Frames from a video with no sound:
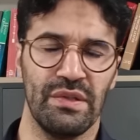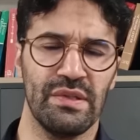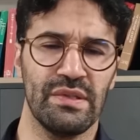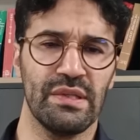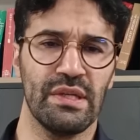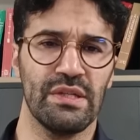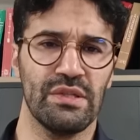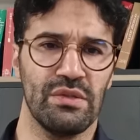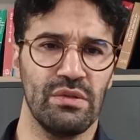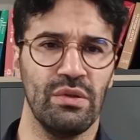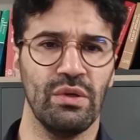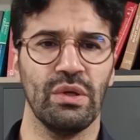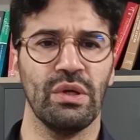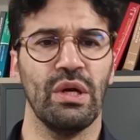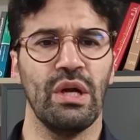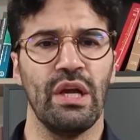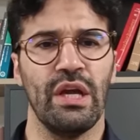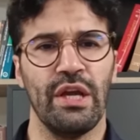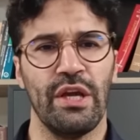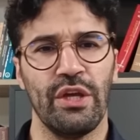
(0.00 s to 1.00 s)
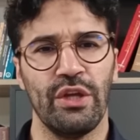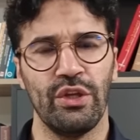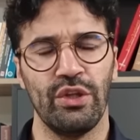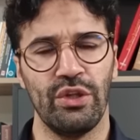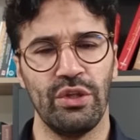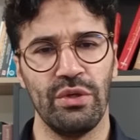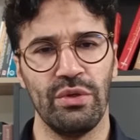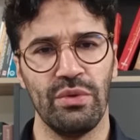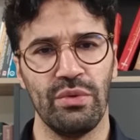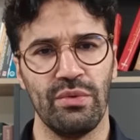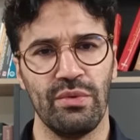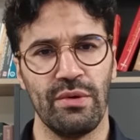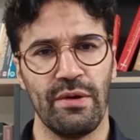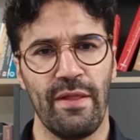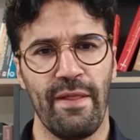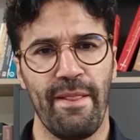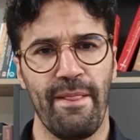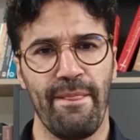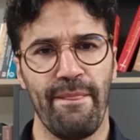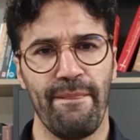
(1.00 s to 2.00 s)
He says, look, you,
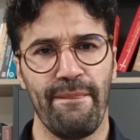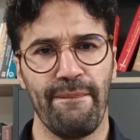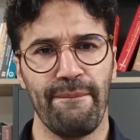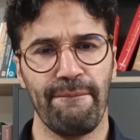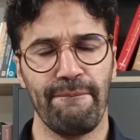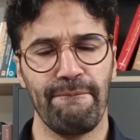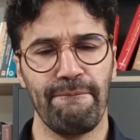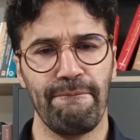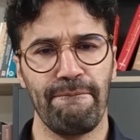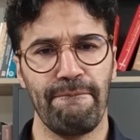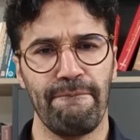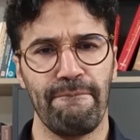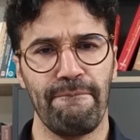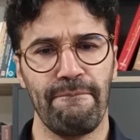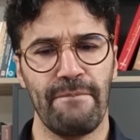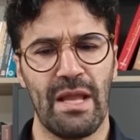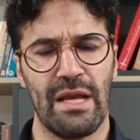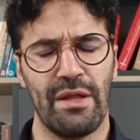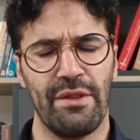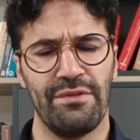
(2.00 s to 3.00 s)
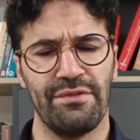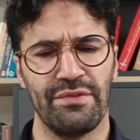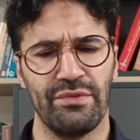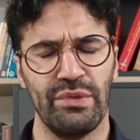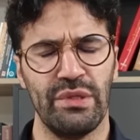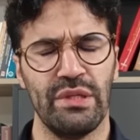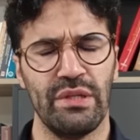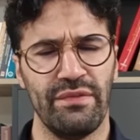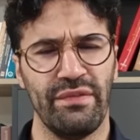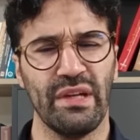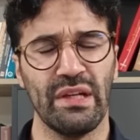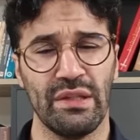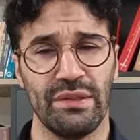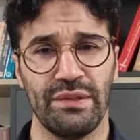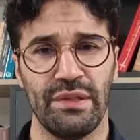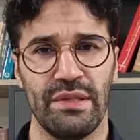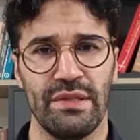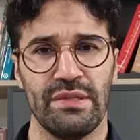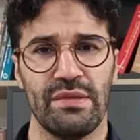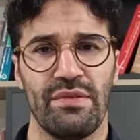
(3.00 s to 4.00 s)
through the
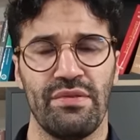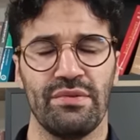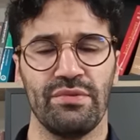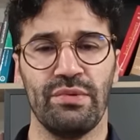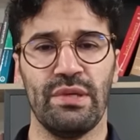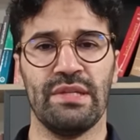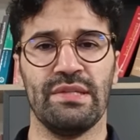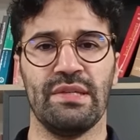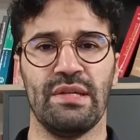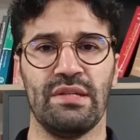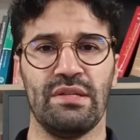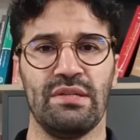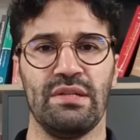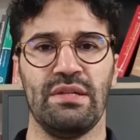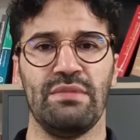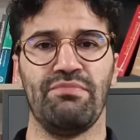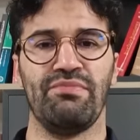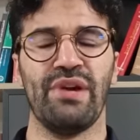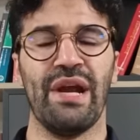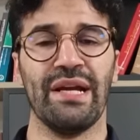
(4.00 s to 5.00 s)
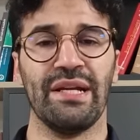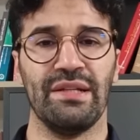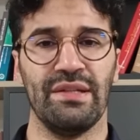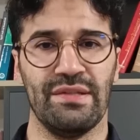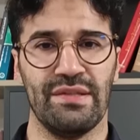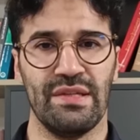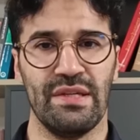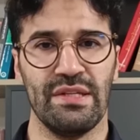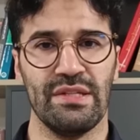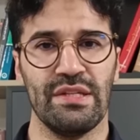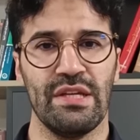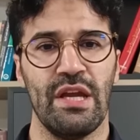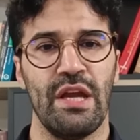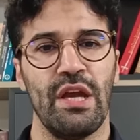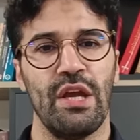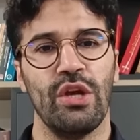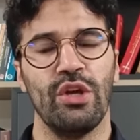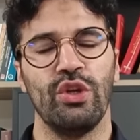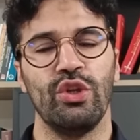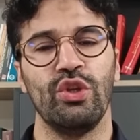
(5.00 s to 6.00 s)
difficulties, through ascetic practices,
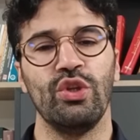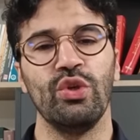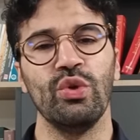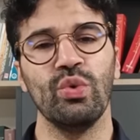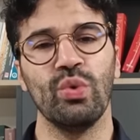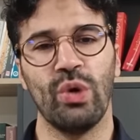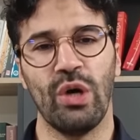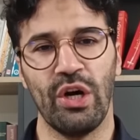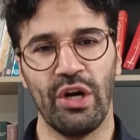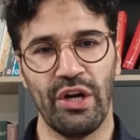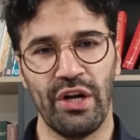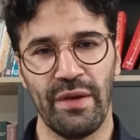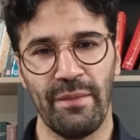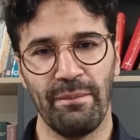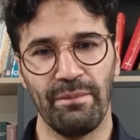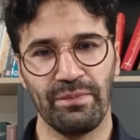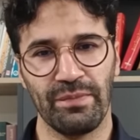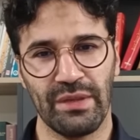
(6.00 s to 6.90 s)
you are